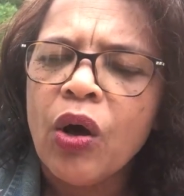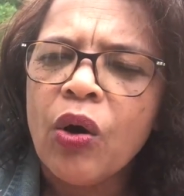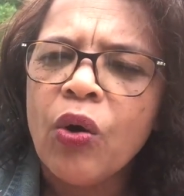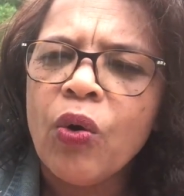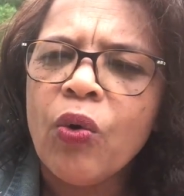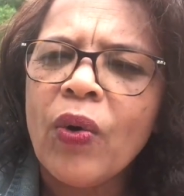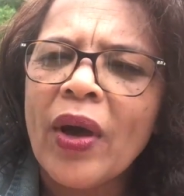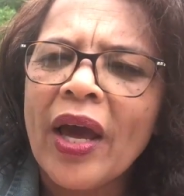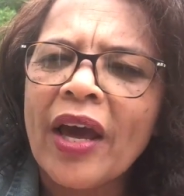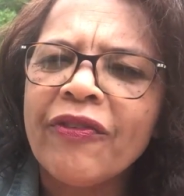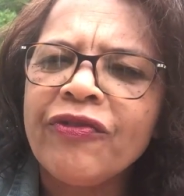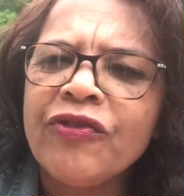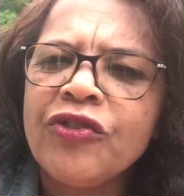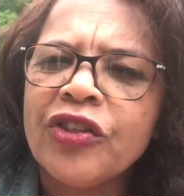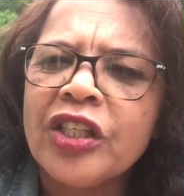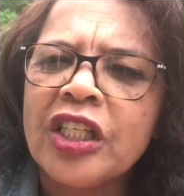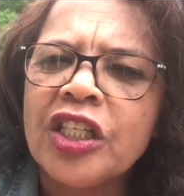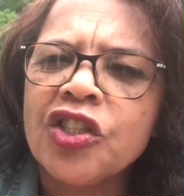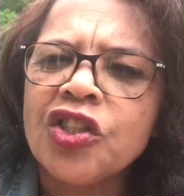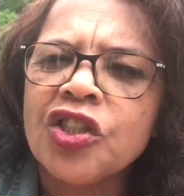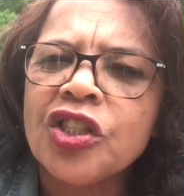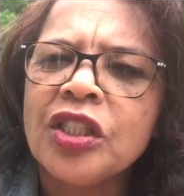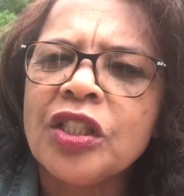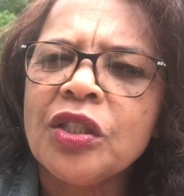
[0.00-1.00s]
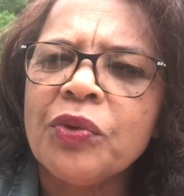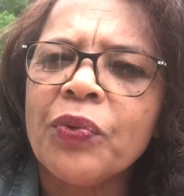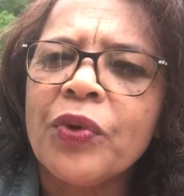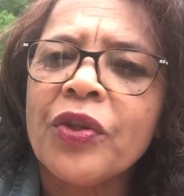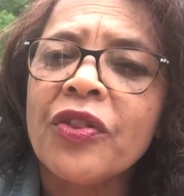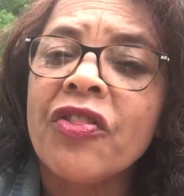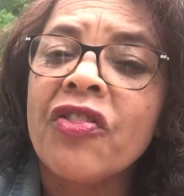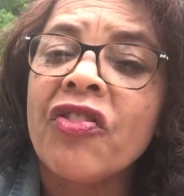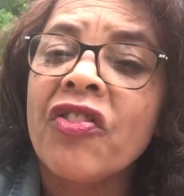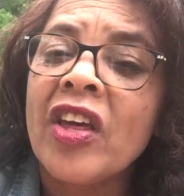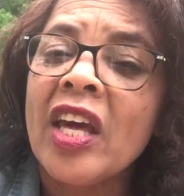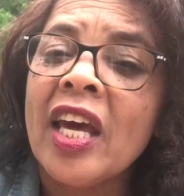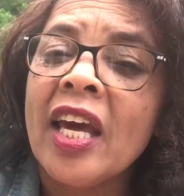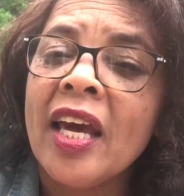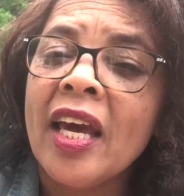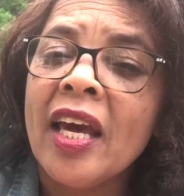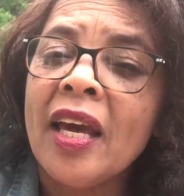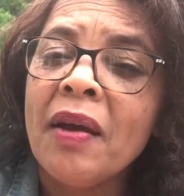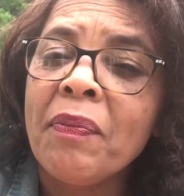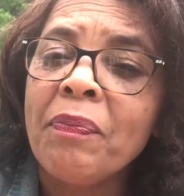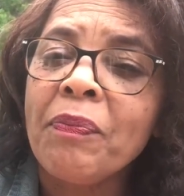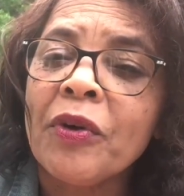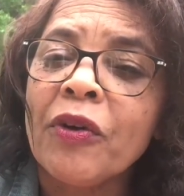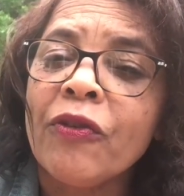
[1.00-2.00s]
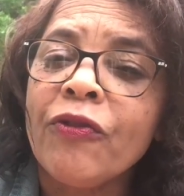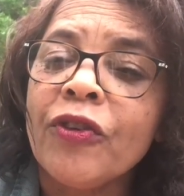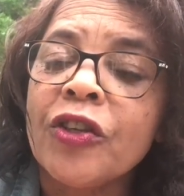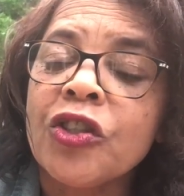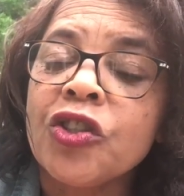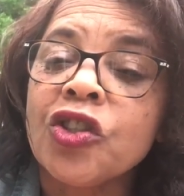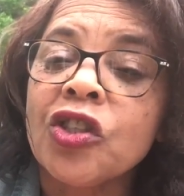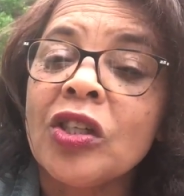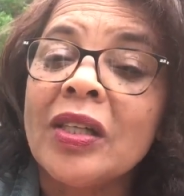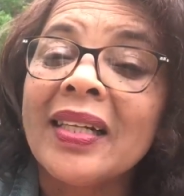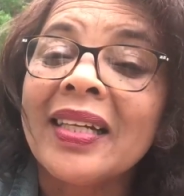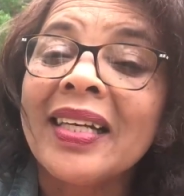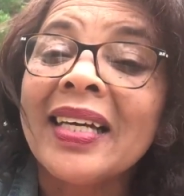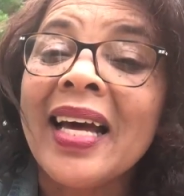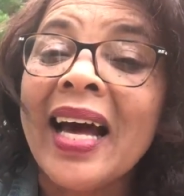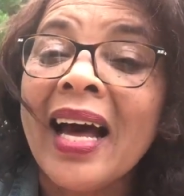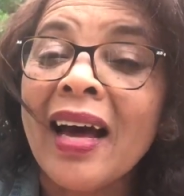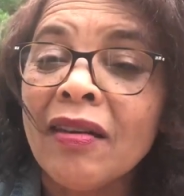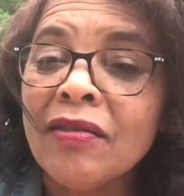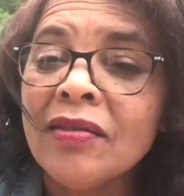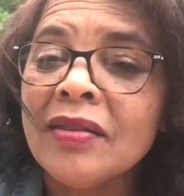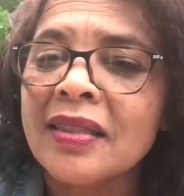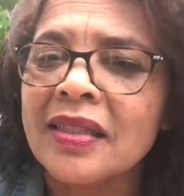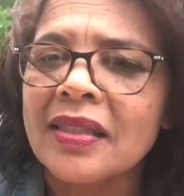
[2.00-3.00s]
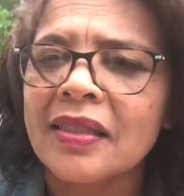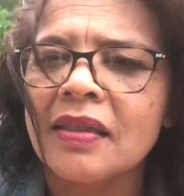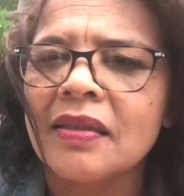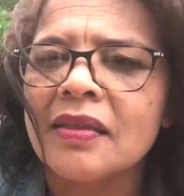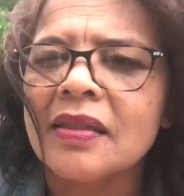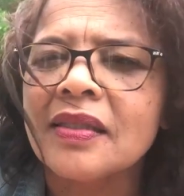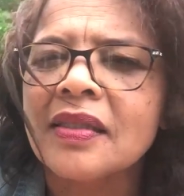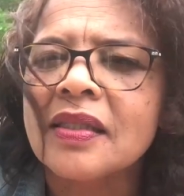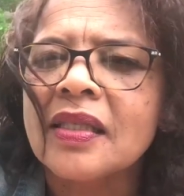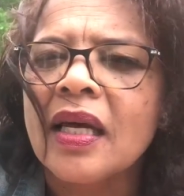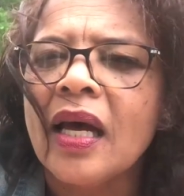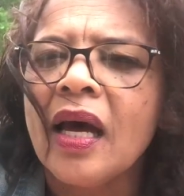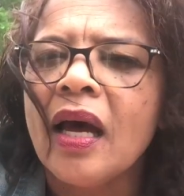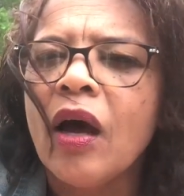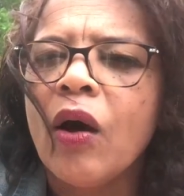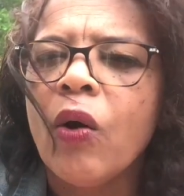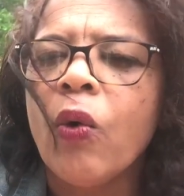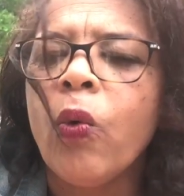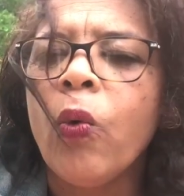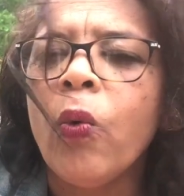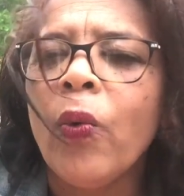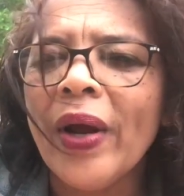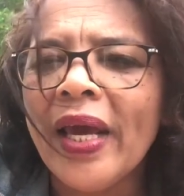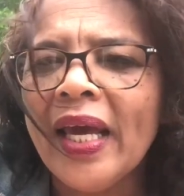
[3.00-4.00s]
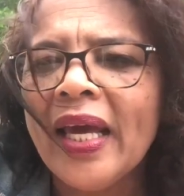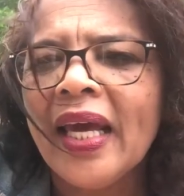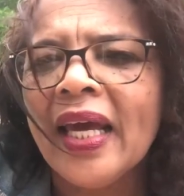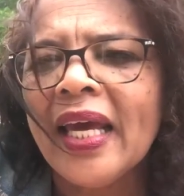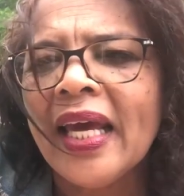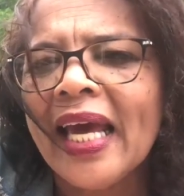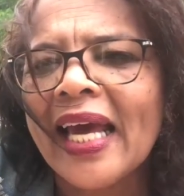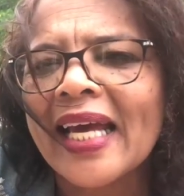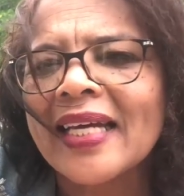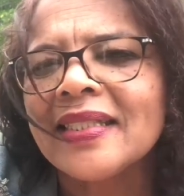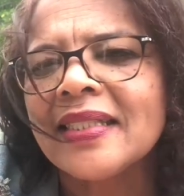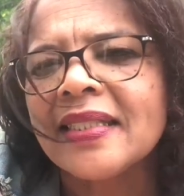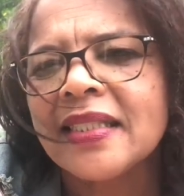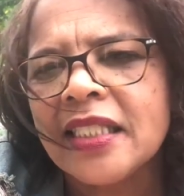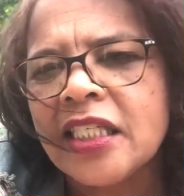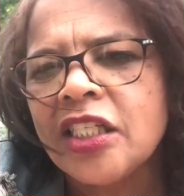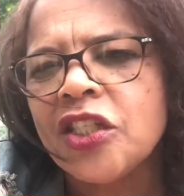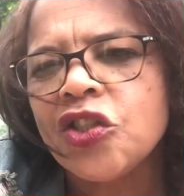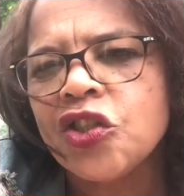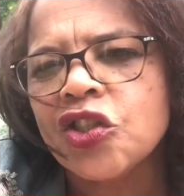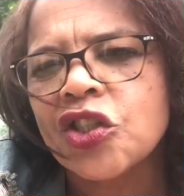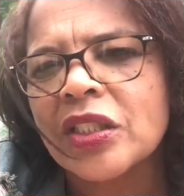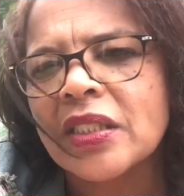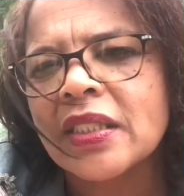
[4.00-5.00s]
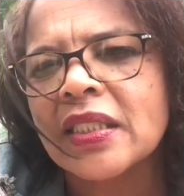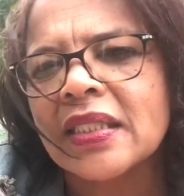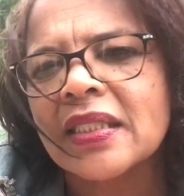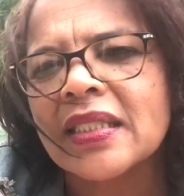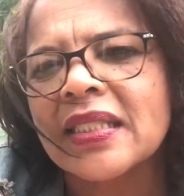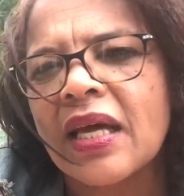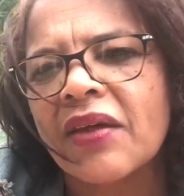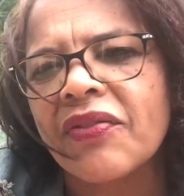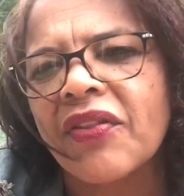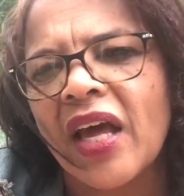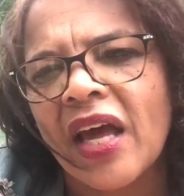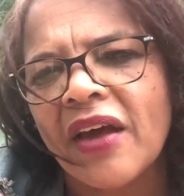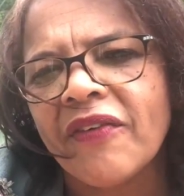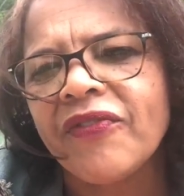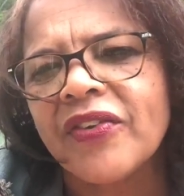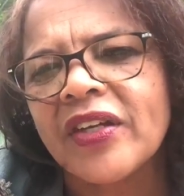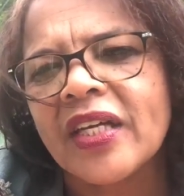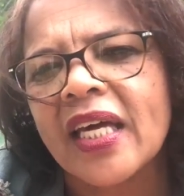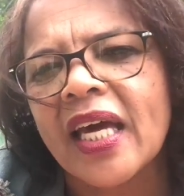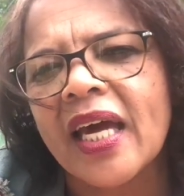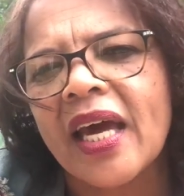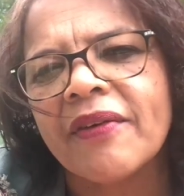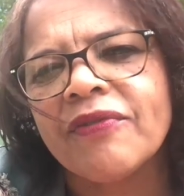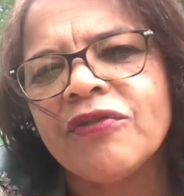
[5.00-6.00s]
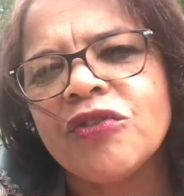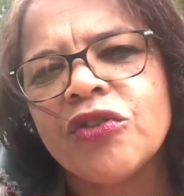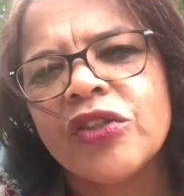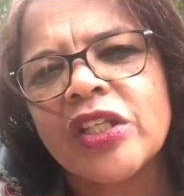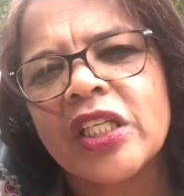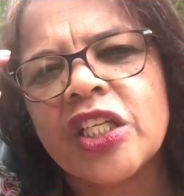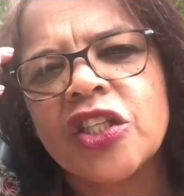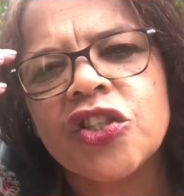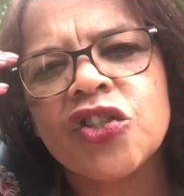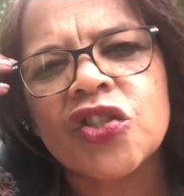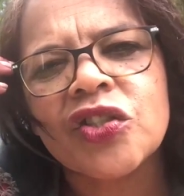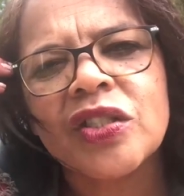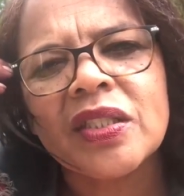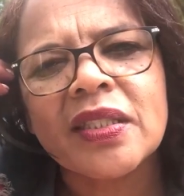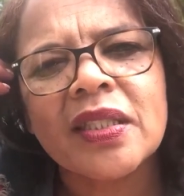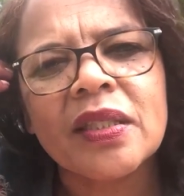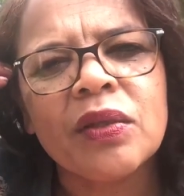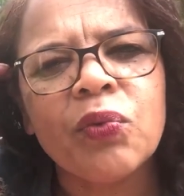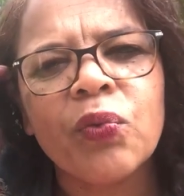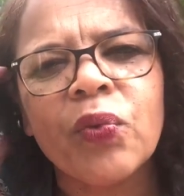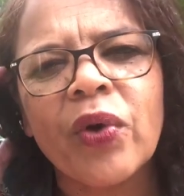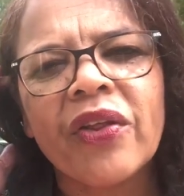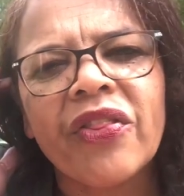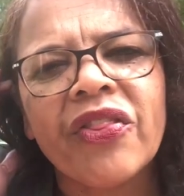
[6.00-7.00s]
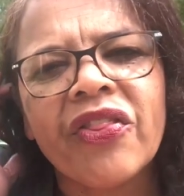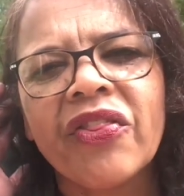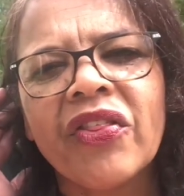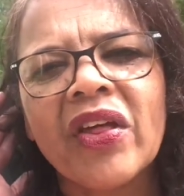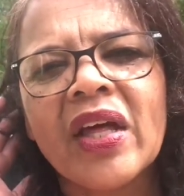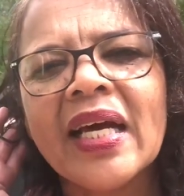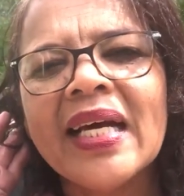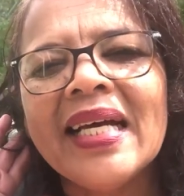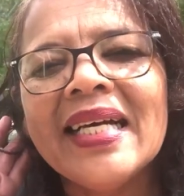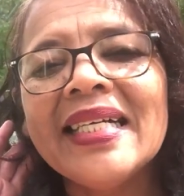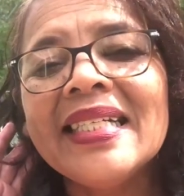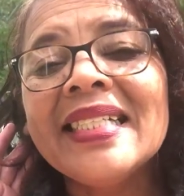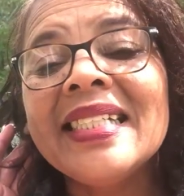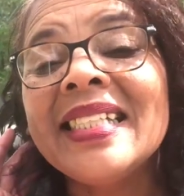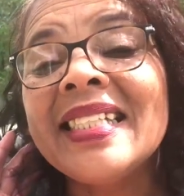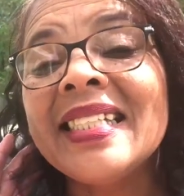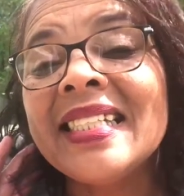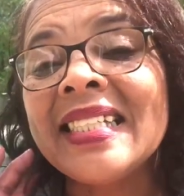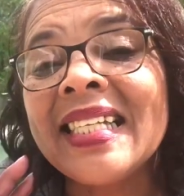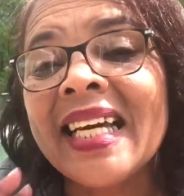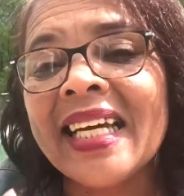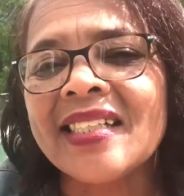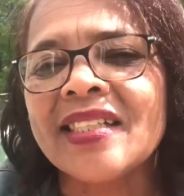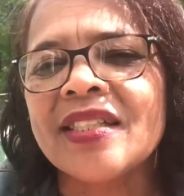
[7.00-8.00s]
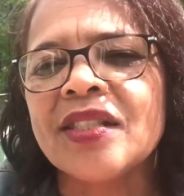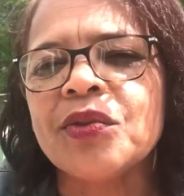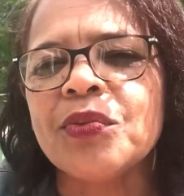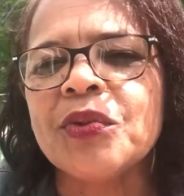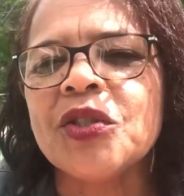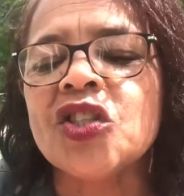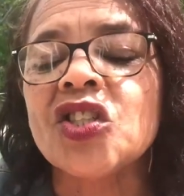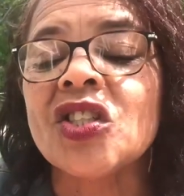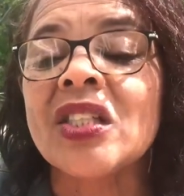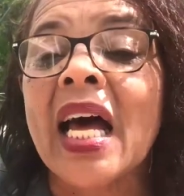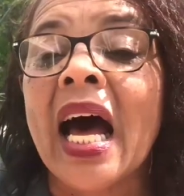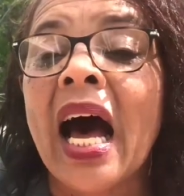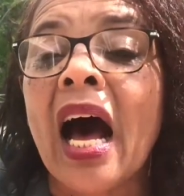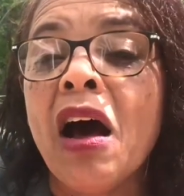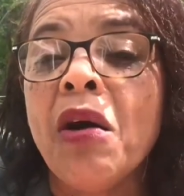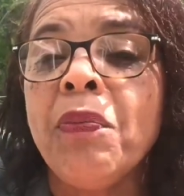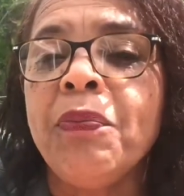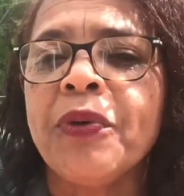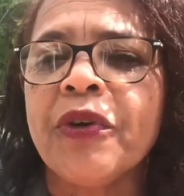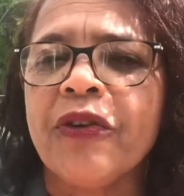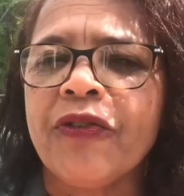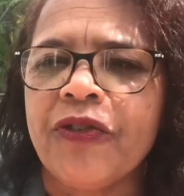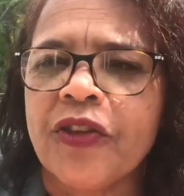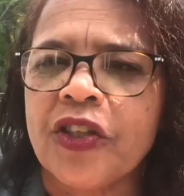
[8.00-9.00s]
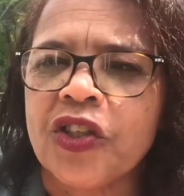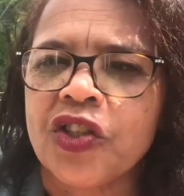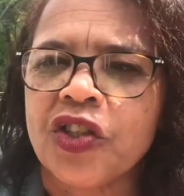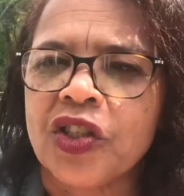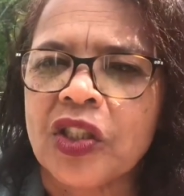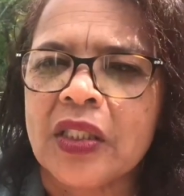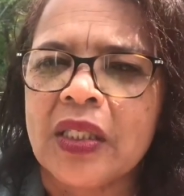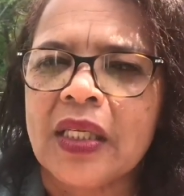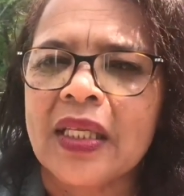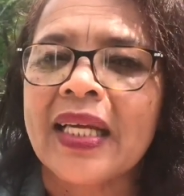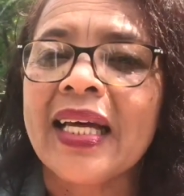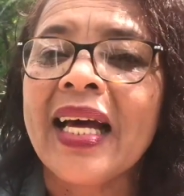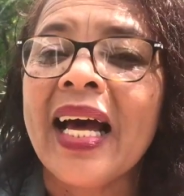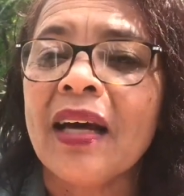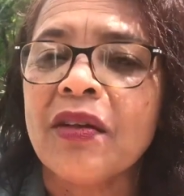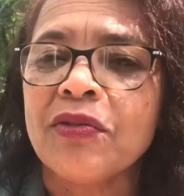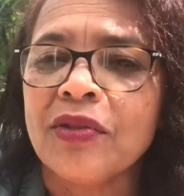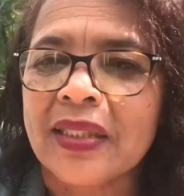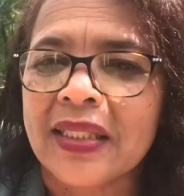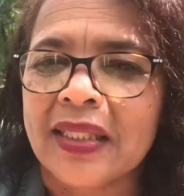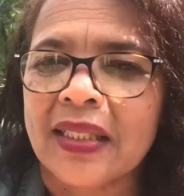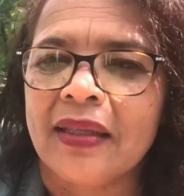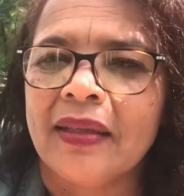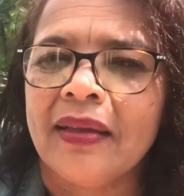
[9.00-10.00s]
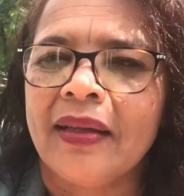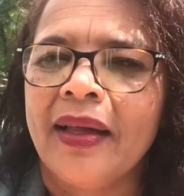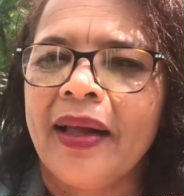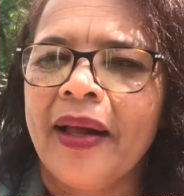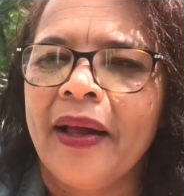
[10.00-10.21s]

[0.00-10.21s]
who have to register with their professional councils, we as teachers in South Africa have to register with SAIS, which is our professional council.